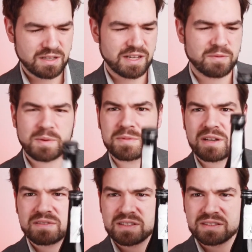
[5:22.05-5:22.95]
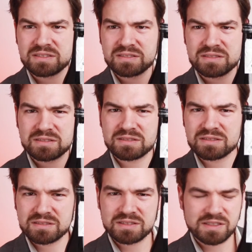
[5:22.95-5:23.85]
I ripped off the
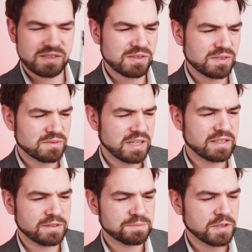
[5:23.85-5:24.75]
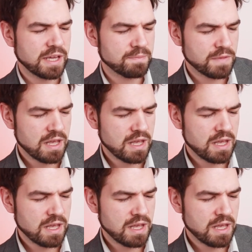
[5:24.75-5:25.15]
Tsuru right there. Okay.